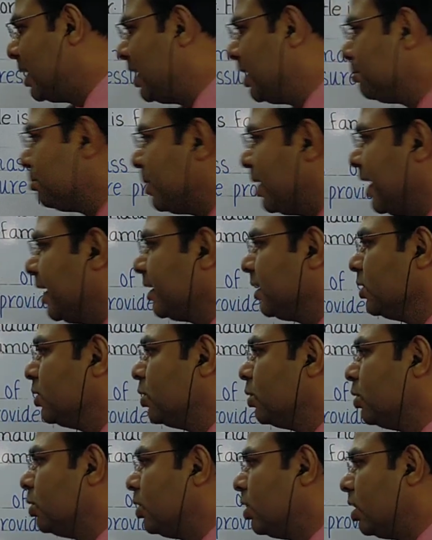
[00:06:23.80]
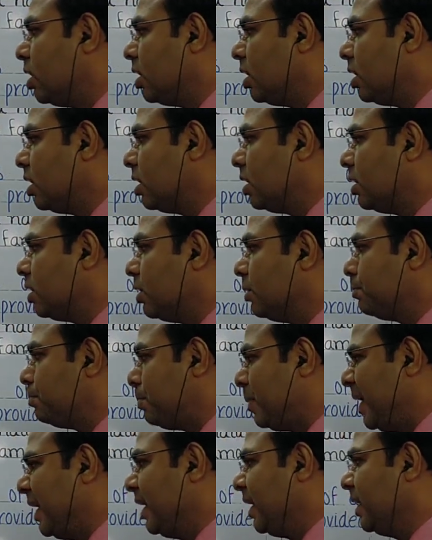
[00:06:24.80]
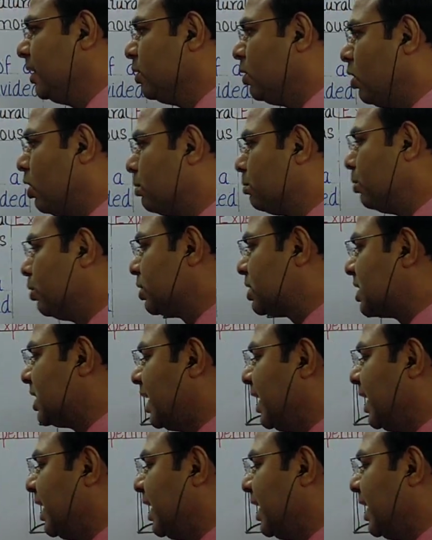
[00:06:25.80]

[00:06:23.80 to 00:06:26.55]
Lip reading: multiplying P on both